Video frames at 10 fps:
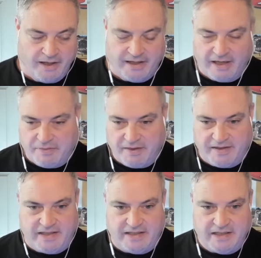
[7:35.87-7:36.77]
And I think
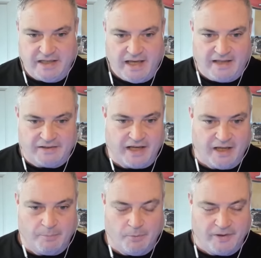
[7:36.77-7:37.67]
he, as
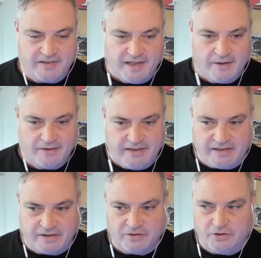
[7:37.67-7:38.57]
Kyle points out, he
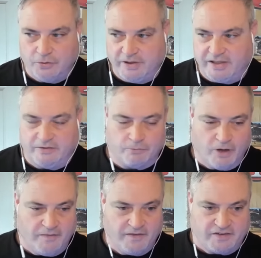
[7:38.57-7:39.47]
can do, he can
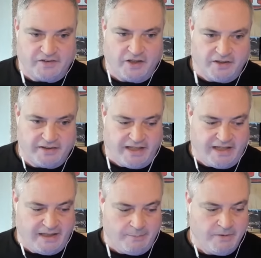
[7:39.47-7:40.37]
run the stunt
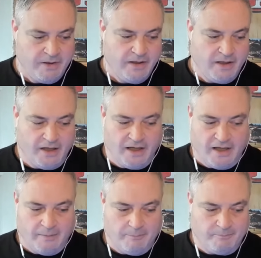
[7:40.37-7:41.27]
game
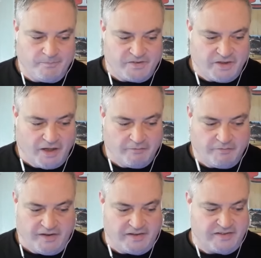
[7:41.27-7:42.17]
um, stuff
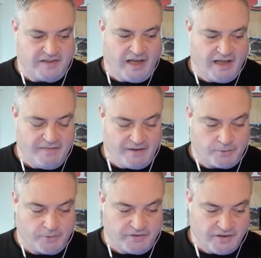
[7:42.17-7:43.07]
inside that
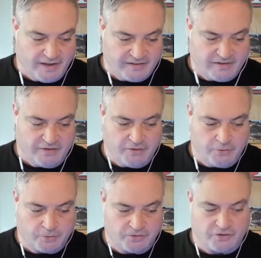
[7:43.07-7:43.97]
Kris likes to do,
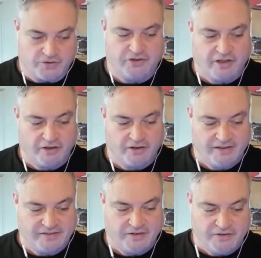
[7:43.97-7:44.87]
Kris Kocurek
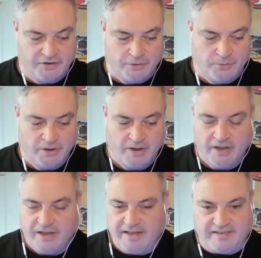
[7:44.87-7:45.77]
likes to do.
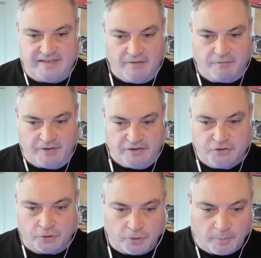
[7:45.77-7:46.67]
He's definitely
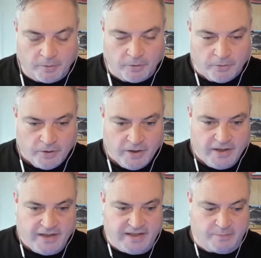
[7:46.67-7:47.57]
durable.
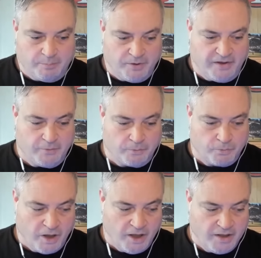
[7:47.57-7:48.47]
He can play the
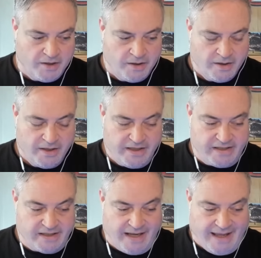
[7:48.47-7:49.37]
run. He
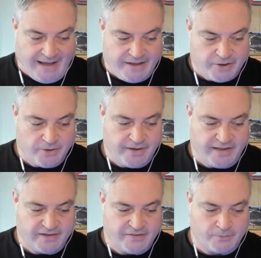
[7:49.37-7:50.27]
can anchor
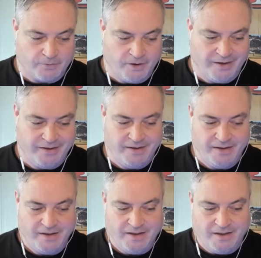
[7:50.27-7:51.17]
against the run.
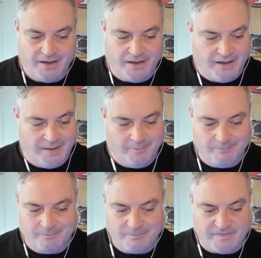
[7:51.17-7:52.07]

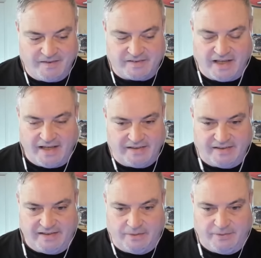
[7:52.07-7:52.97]
Um, this guy,
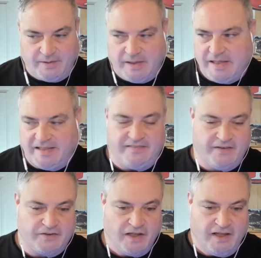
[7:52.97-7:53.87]
you know, he he
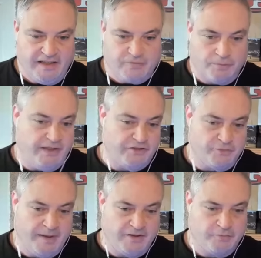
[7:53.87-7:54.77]
there's he's really a
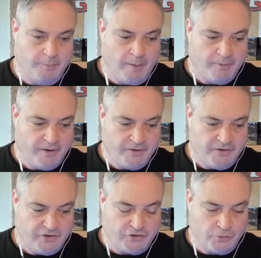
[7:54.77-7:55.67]
tremendous football player. He's
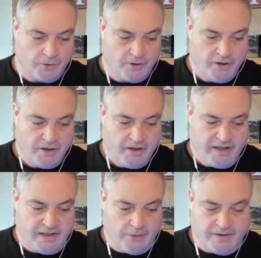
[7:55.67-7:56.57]
just short.
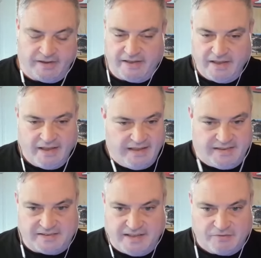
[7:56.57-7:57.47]
You know, he he
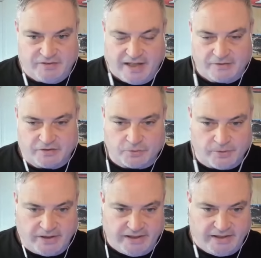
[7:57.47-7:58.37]
sniffs out
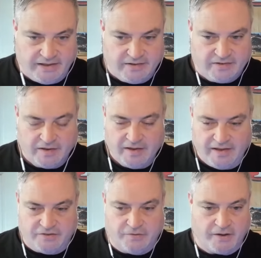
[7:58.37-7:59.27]
screens.
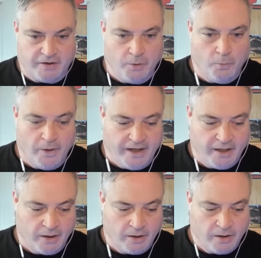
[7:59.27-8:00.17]
He's very
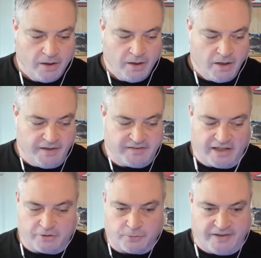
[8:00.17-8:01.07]
aware. Uh, he's
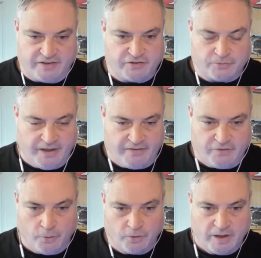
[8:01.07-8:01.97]
got great strength to
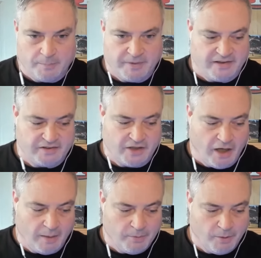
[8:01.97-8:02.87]
hold up against
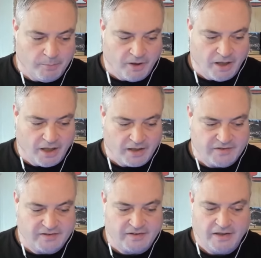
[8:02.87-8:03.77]
combo
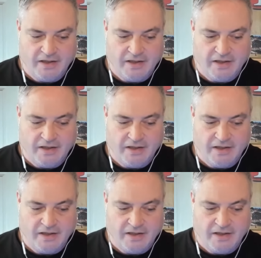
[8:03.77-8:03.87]
blocks.